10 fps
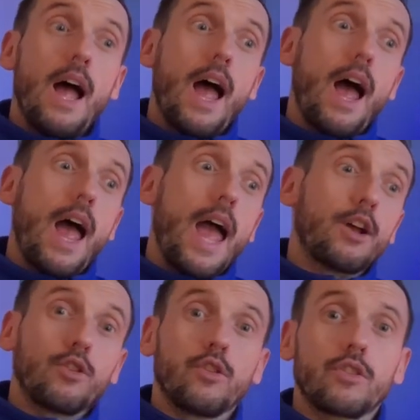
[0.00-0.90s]

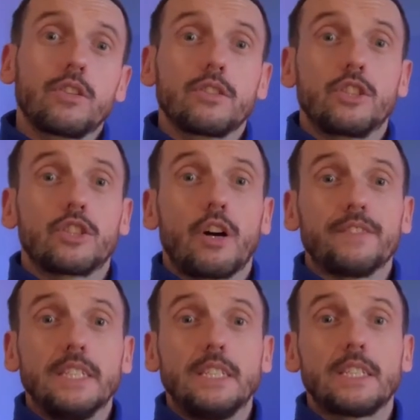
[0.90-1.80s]
Good luck to the
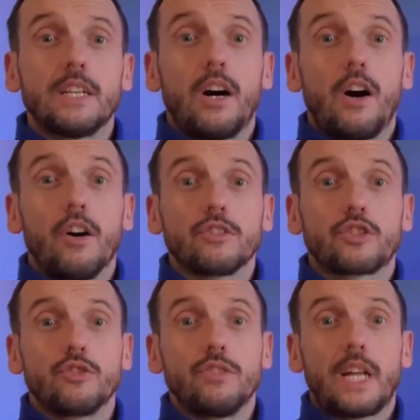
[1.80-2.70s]
Toffees on
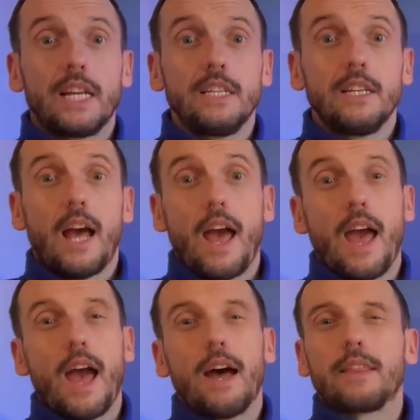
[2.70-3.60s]
Sunday.
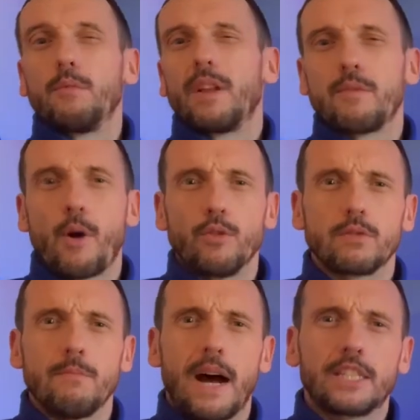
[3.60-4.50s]
I think we'll have a
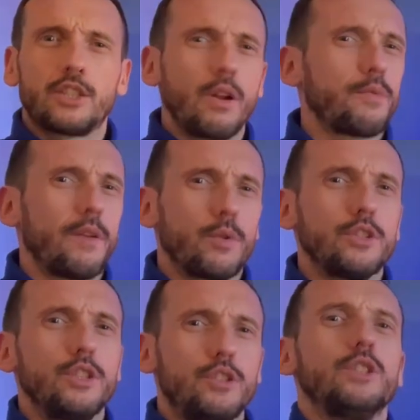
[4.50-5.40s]
post-match. Don't know if we'll have one on
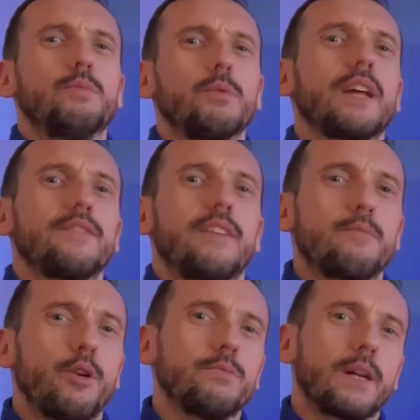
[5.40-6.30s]
YouTube, but we'll definitely have a
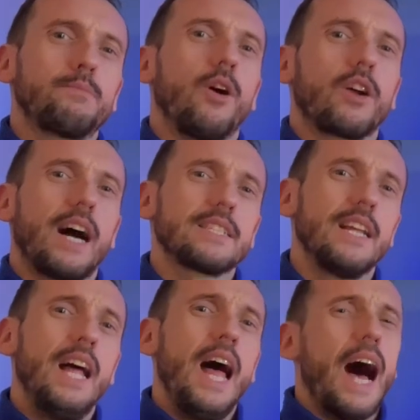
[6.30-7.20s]
post-match podcast.
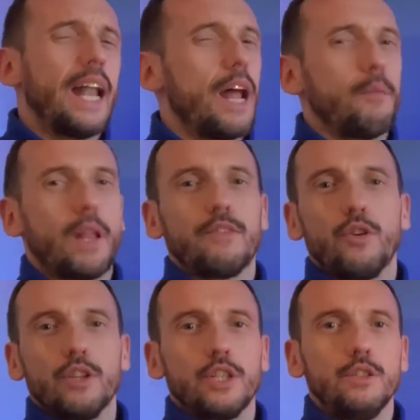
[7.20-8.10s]
And then we'll have all
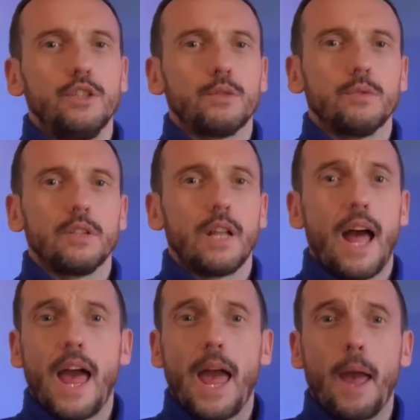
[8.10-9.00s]
the usual
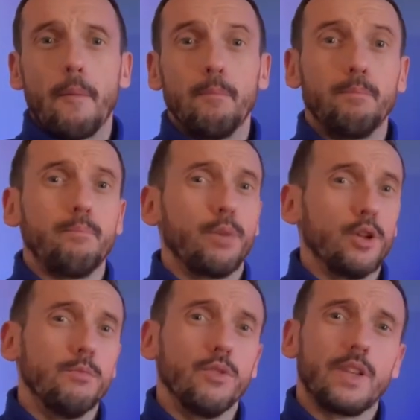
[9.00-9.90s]
Blue
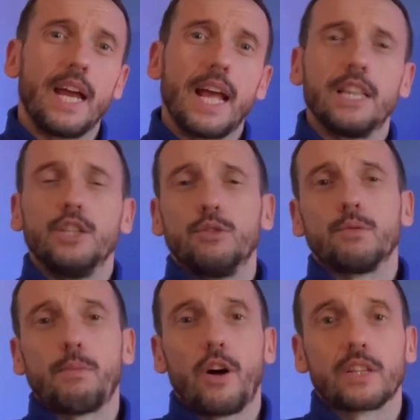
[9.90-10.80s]
Monday and the usual
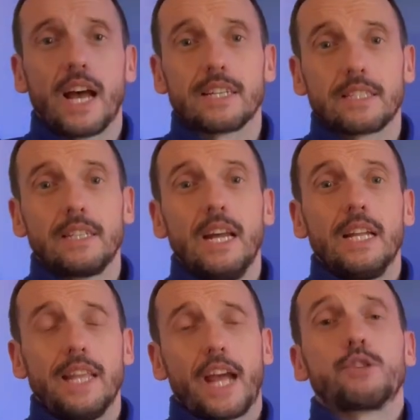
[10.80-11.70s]
podcasts
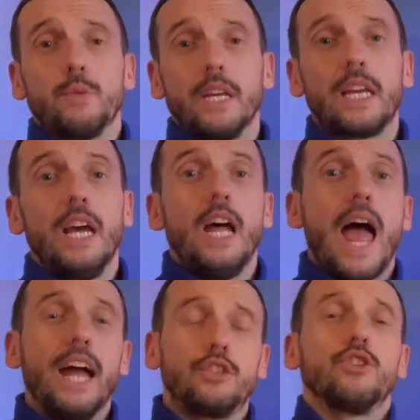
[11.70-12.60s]
next week.
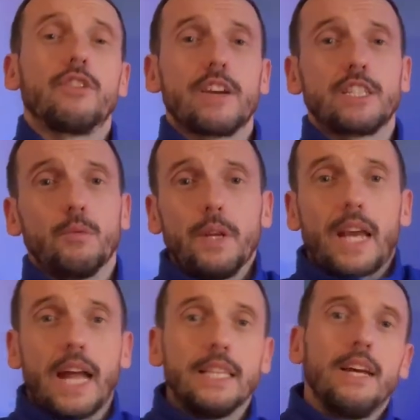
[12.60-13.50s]
Enjoy the rest of your
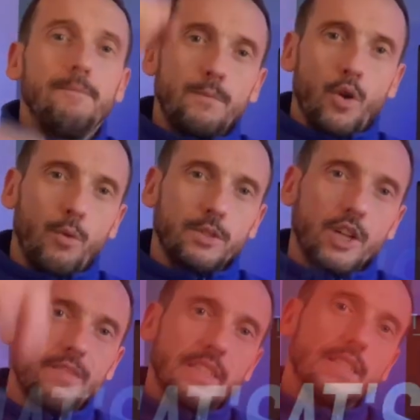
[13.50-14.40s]
weekend. Up the
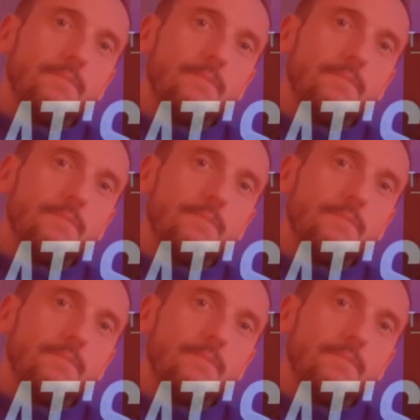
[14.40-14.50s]
Toffees.